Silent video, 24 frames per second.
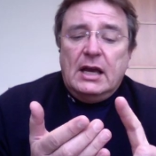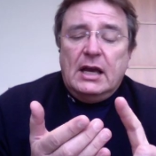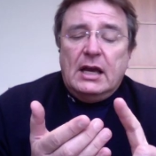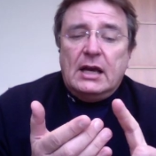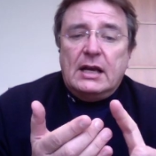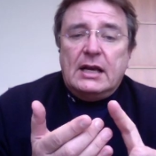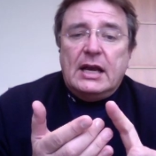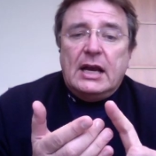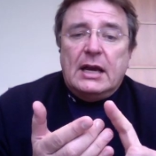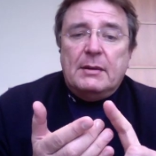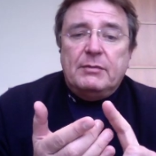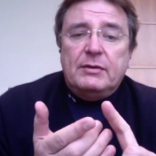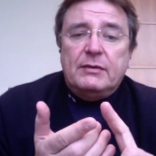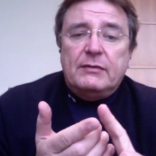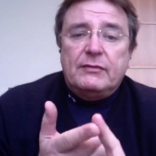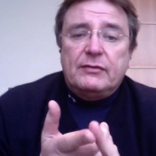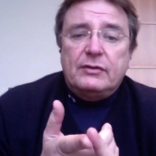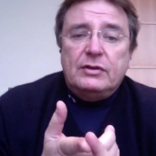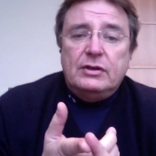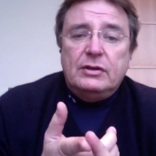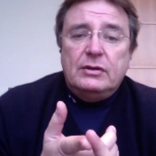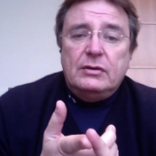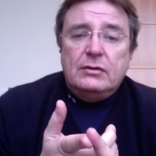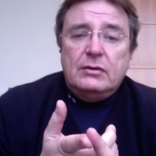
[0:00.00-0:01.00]
a copy for
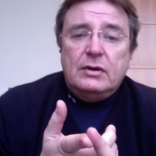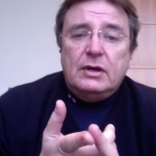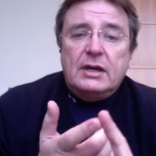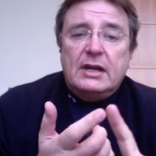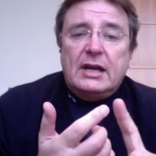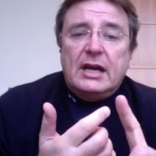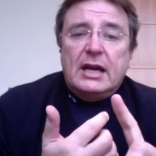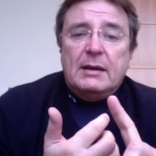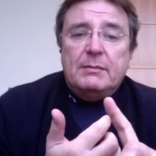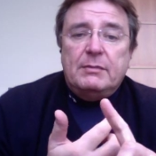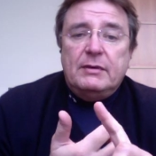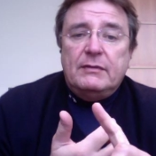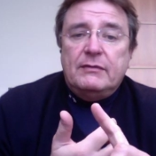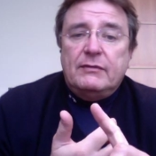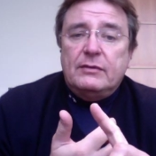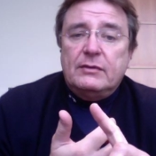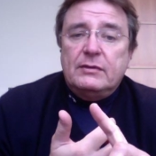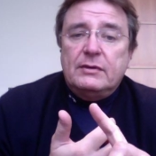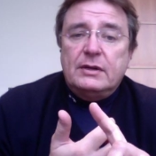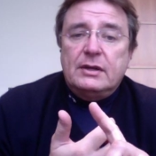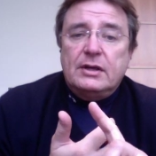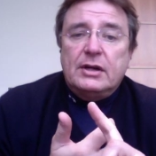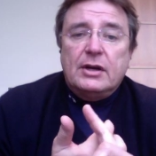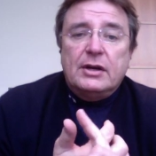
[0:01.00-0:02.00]
you, a copy for
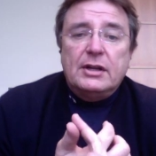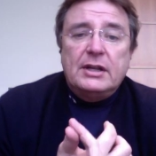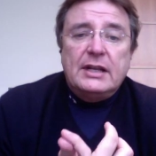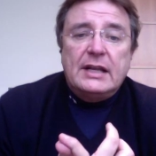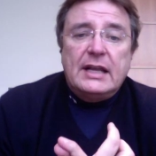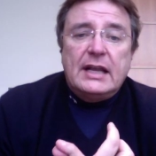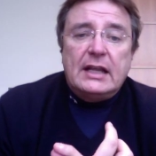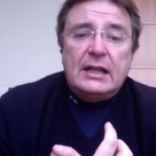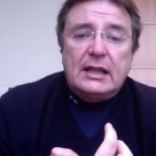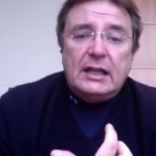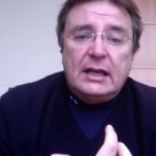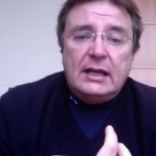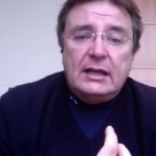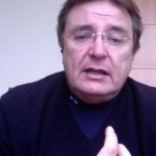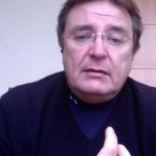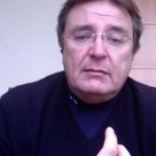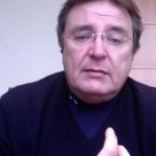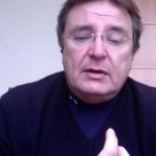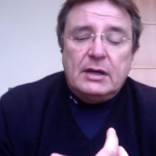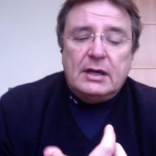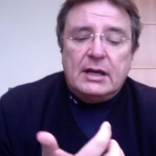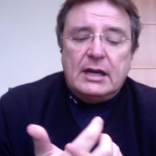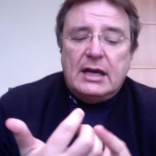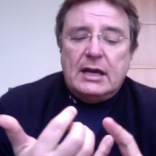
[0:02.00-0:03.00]
the guardian ad litem,
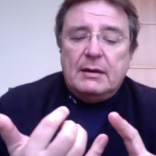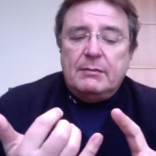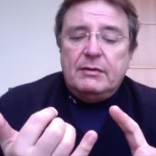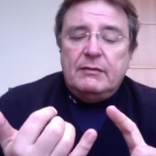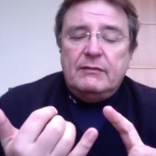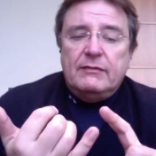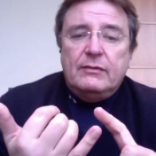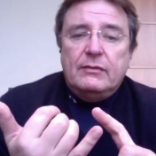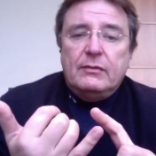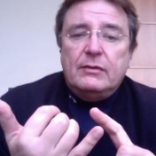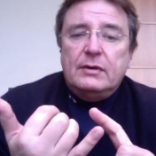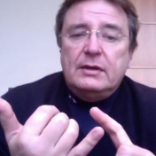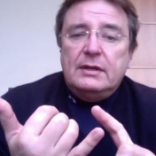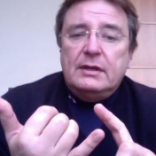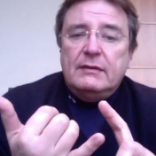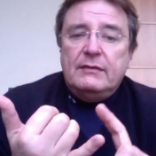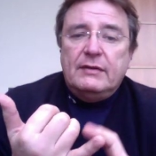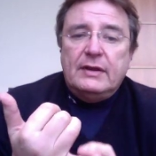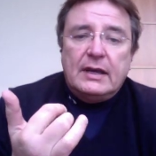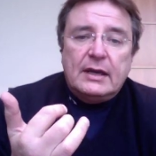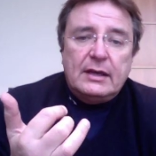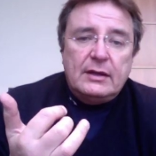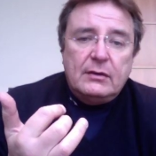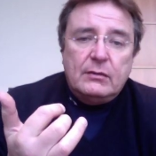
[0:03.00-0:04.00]
a copy for an
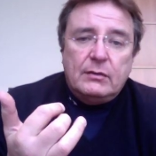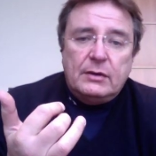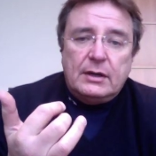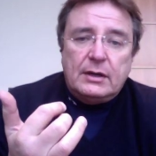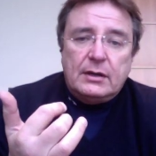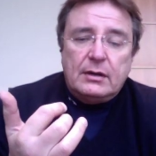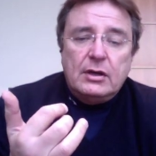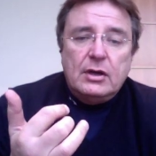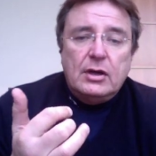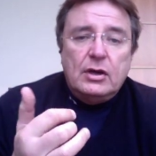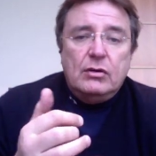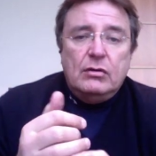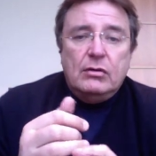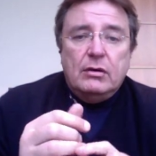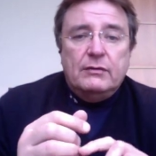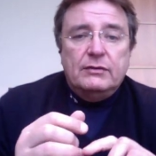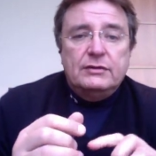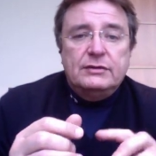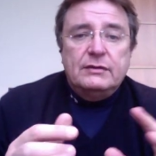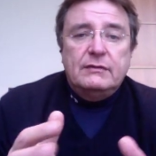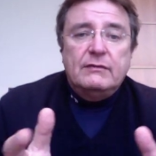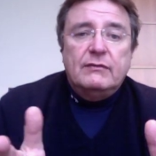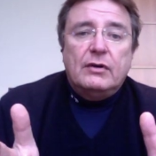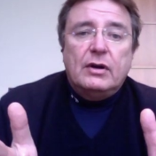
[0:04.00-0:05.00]
evaluator,
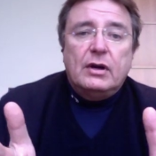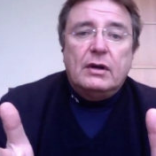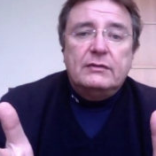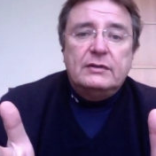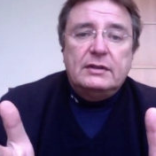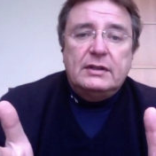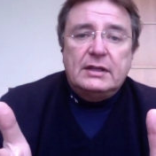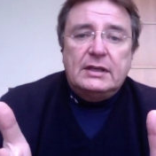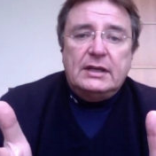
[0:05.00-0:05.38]
whoever's involved in the